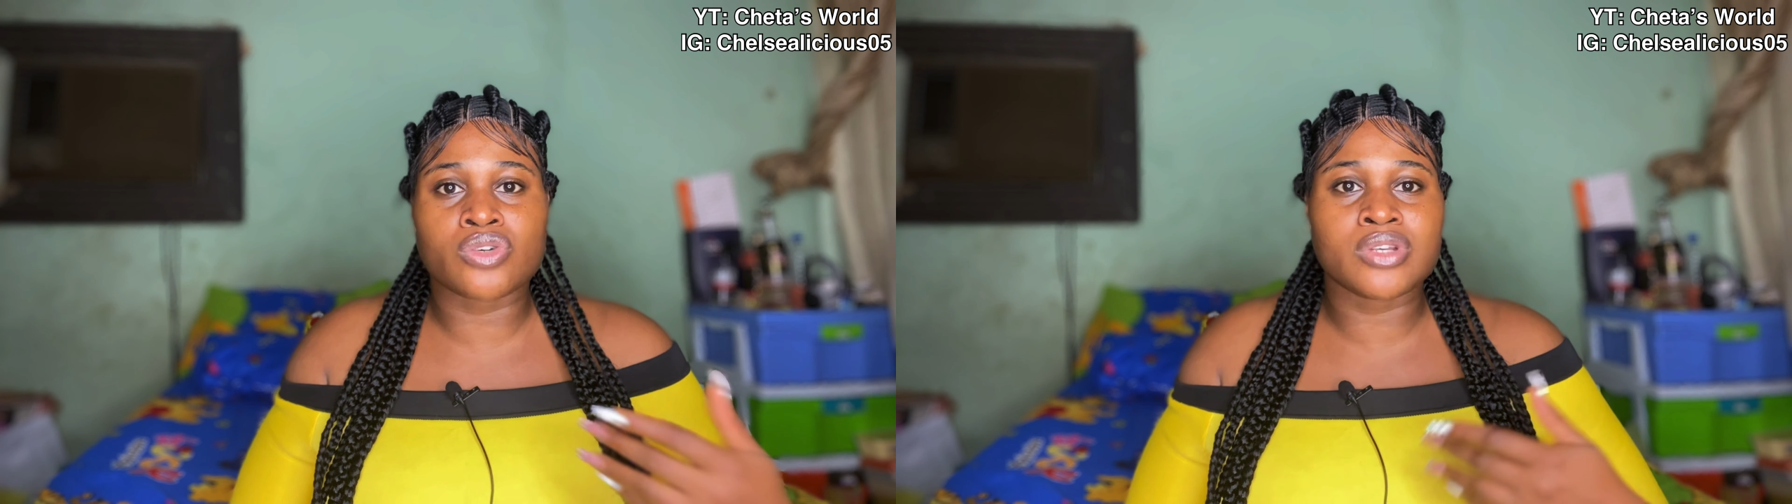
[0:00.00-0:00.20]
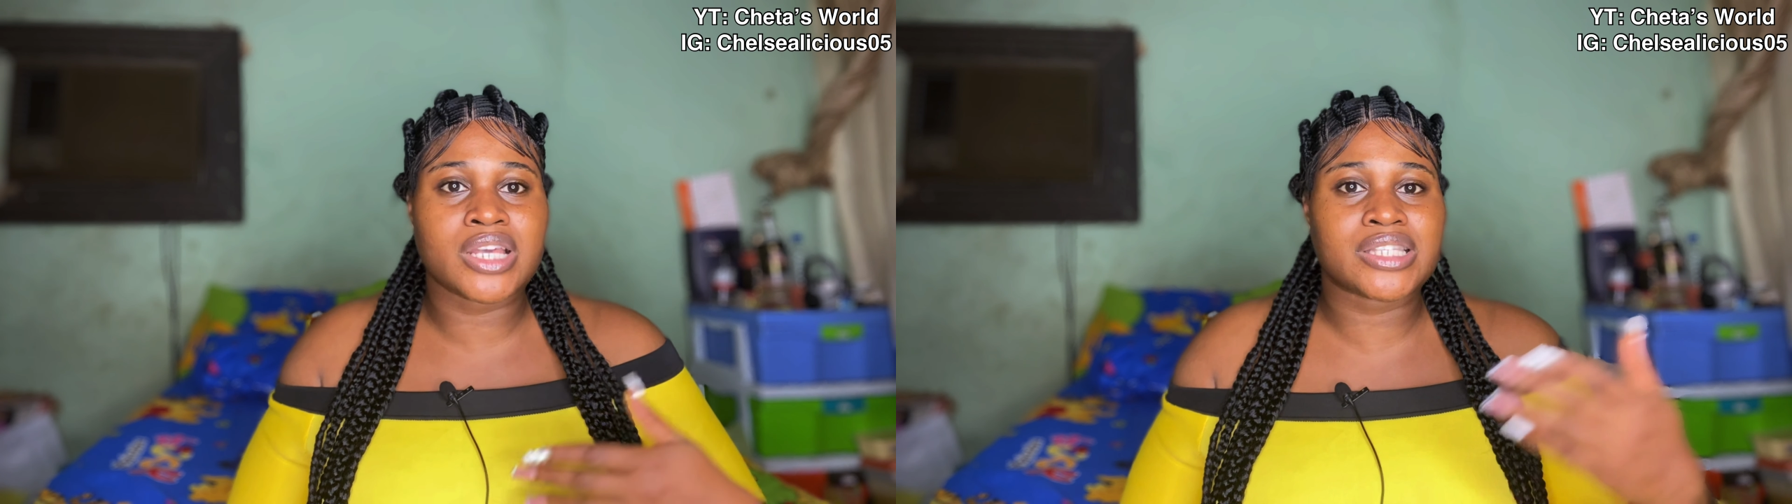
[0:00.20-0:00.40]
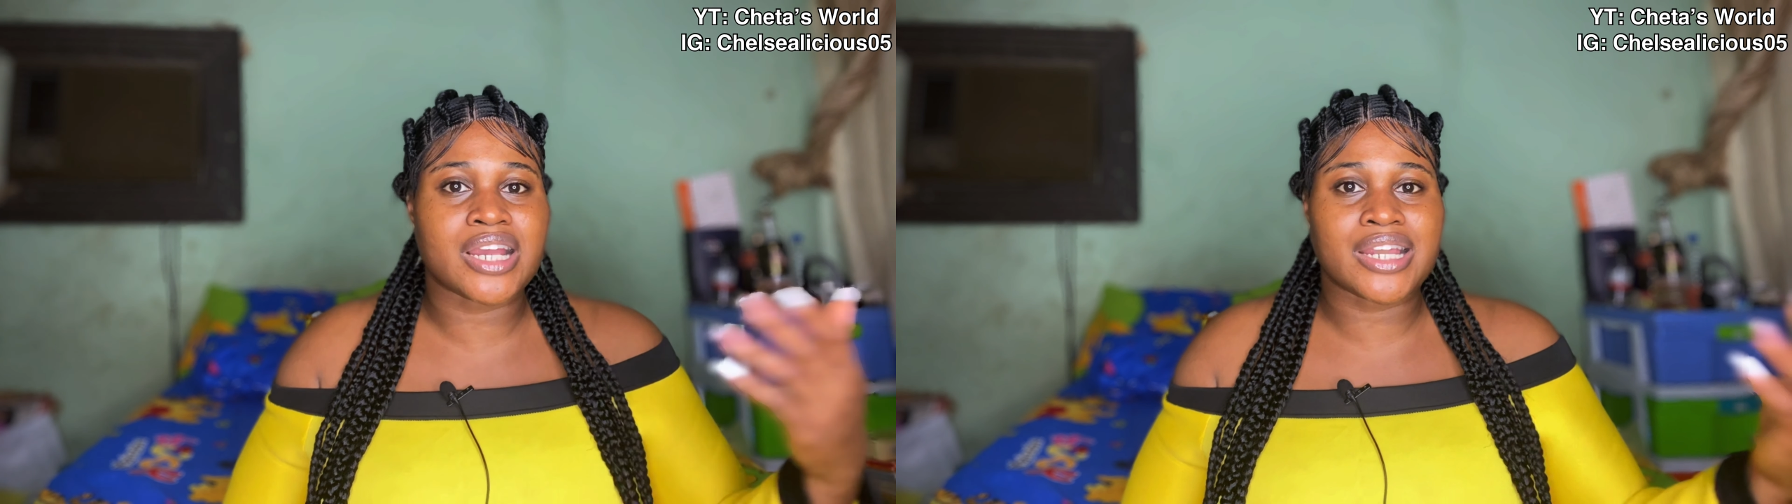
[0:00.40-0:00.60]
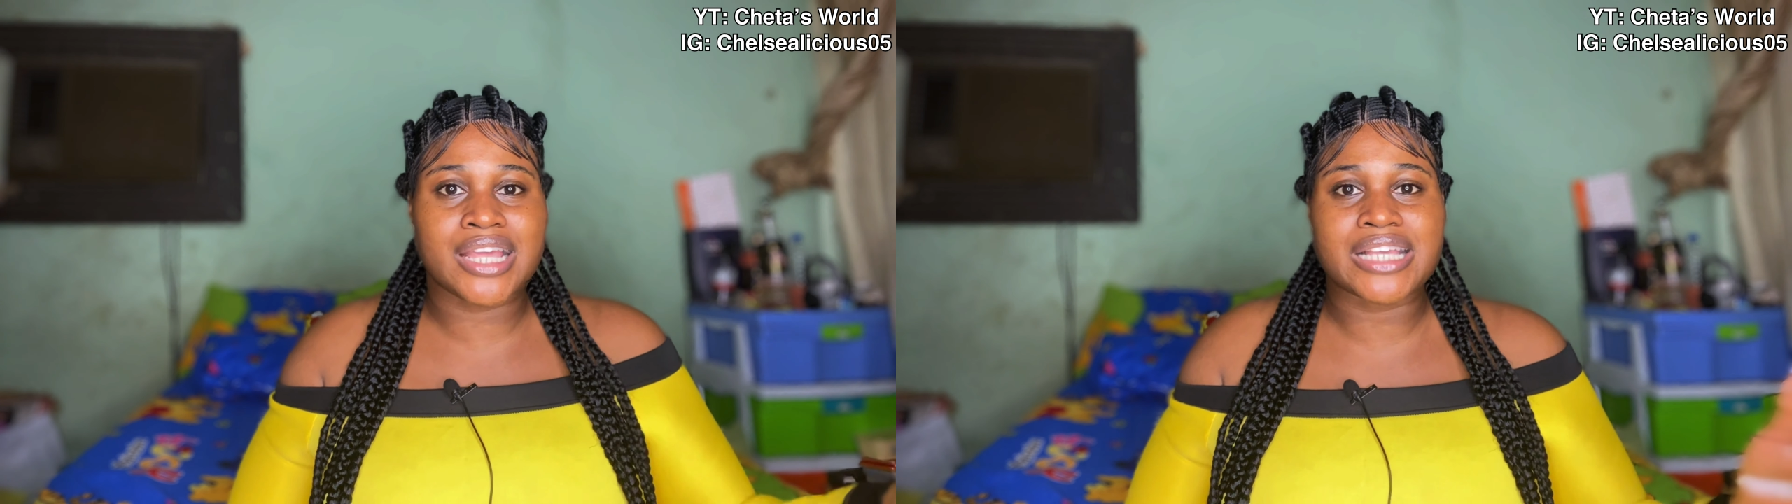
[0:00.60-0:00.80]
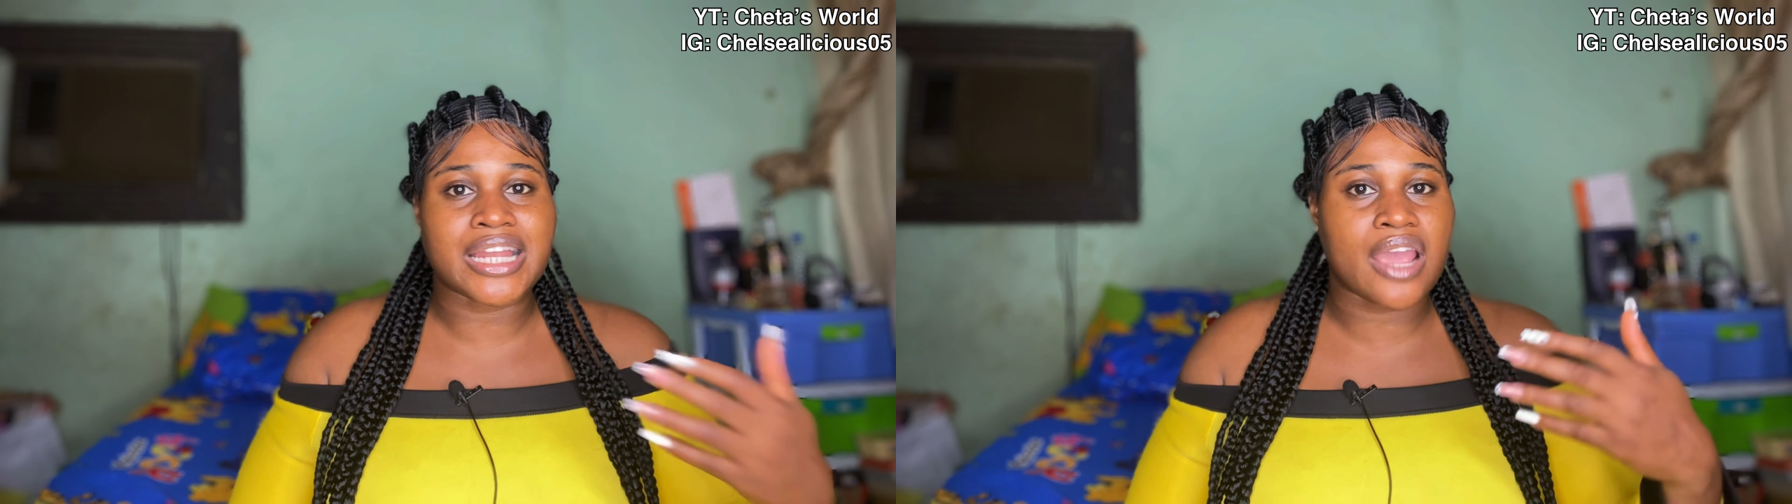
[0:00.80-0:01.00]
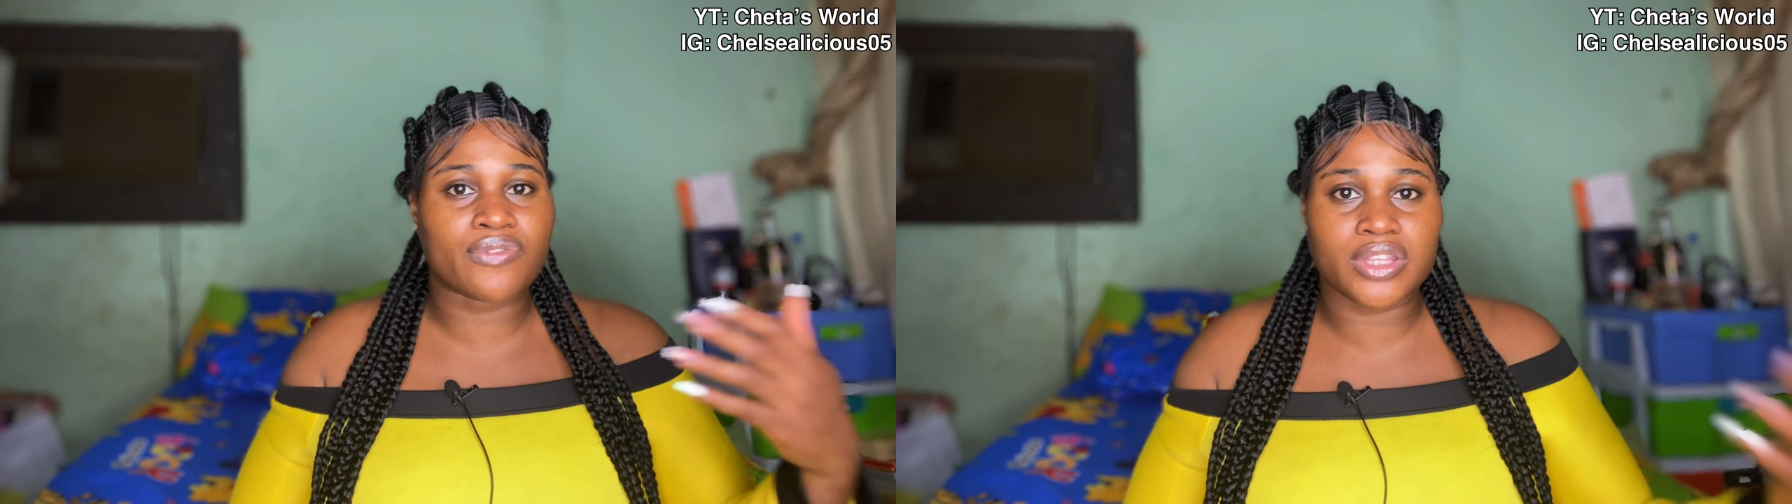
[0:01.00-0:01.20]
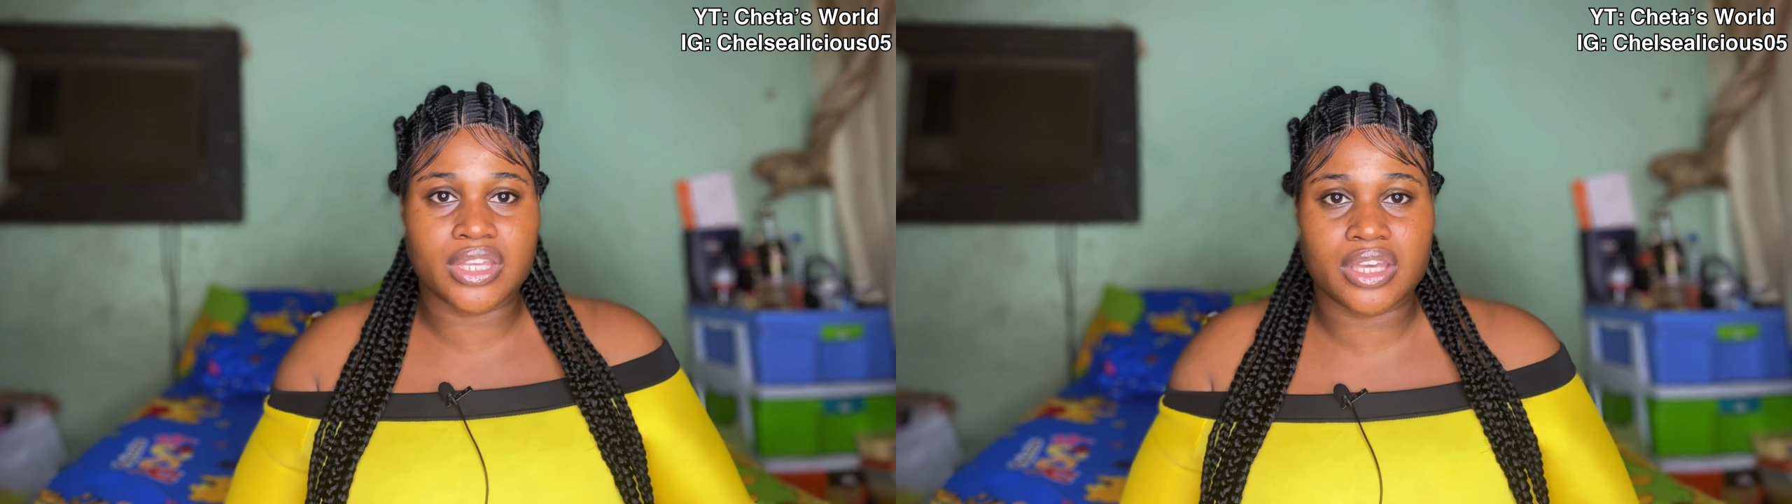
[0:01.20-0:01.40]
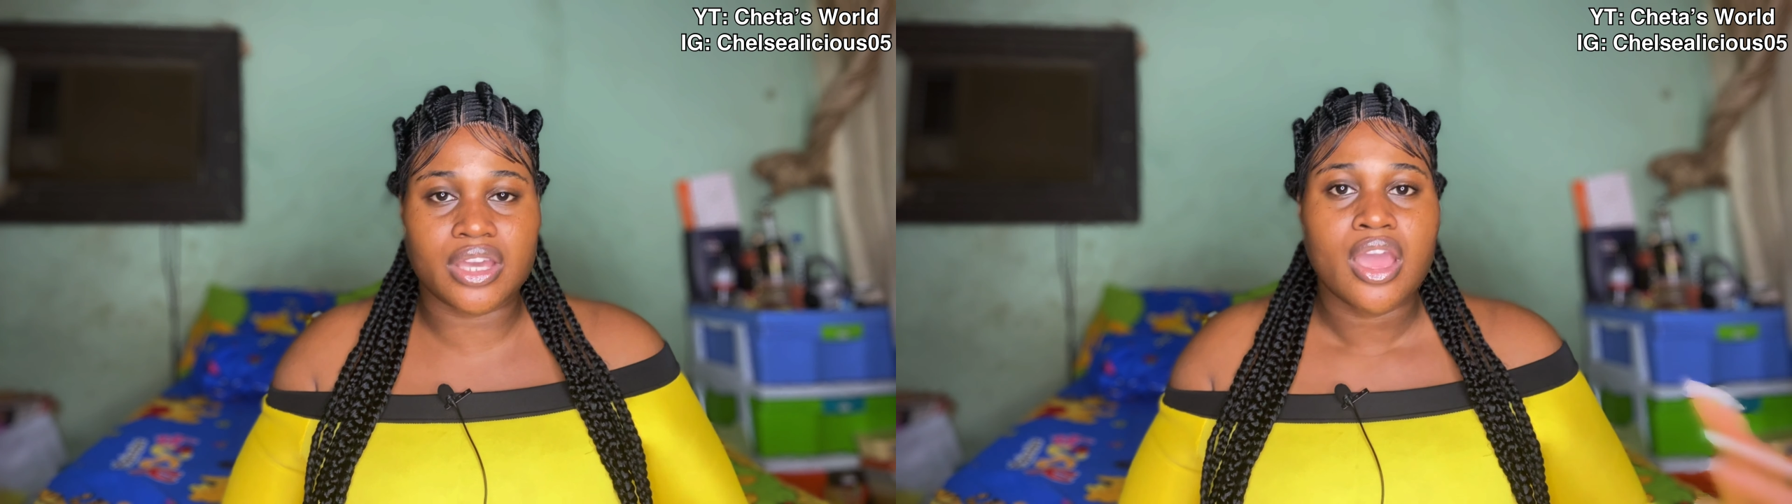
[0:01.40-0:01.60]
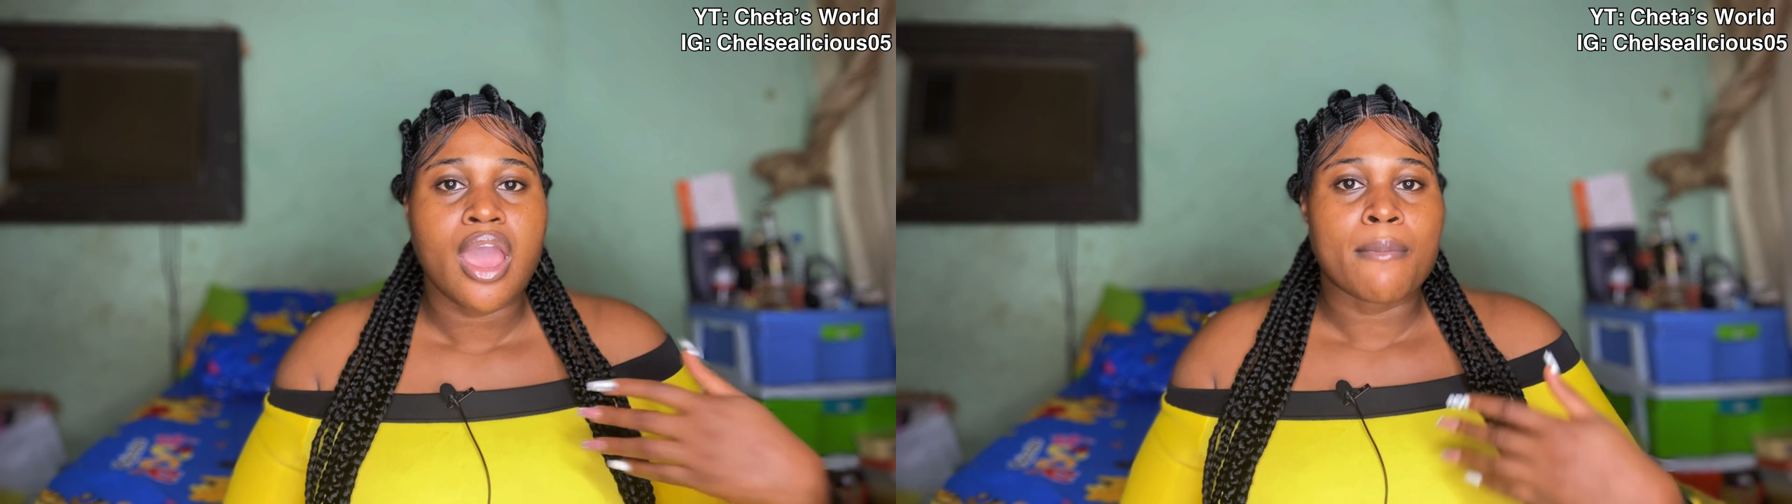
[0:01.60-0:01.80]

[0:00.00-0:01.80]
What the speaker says: good internet and everything,